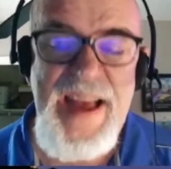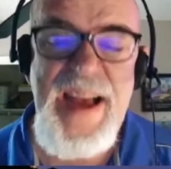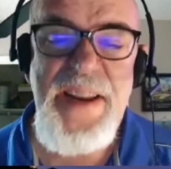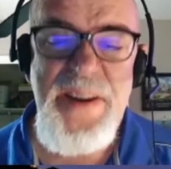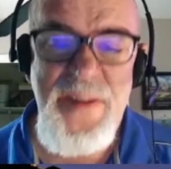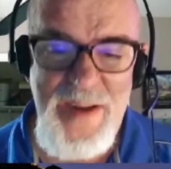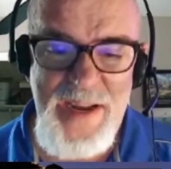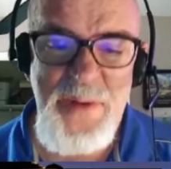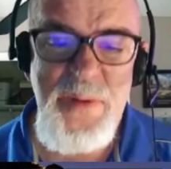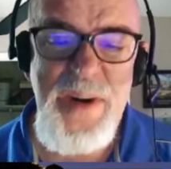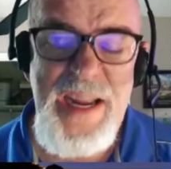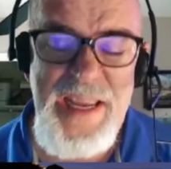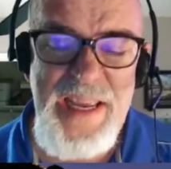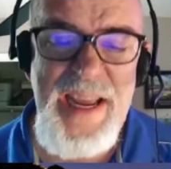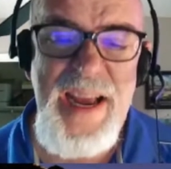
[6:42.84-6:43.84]
I know how to
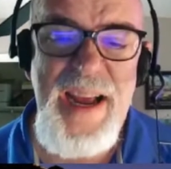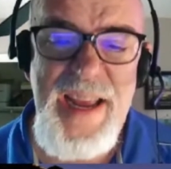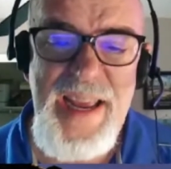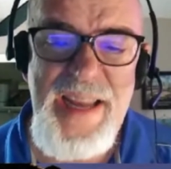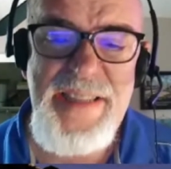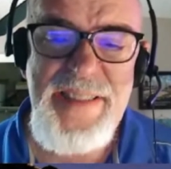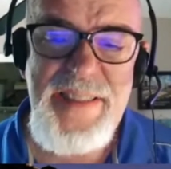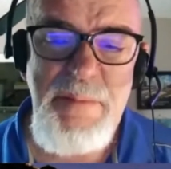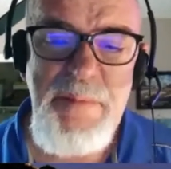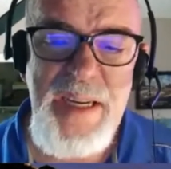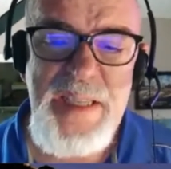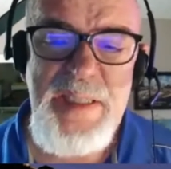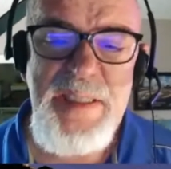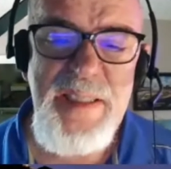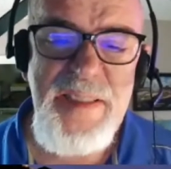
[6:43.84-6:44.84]
work. Yeah, and
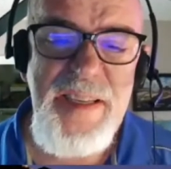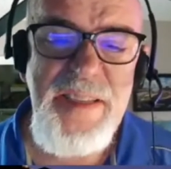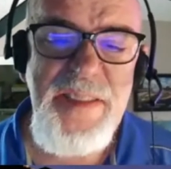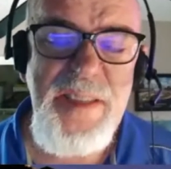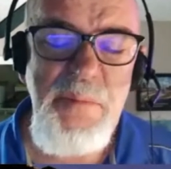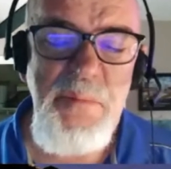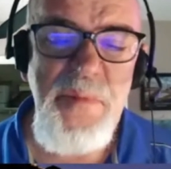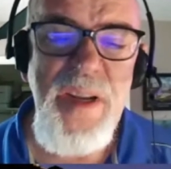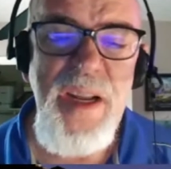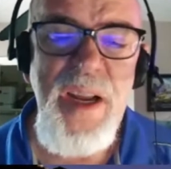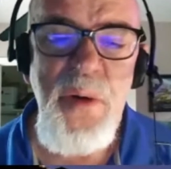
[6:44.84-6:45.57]
sometimes the system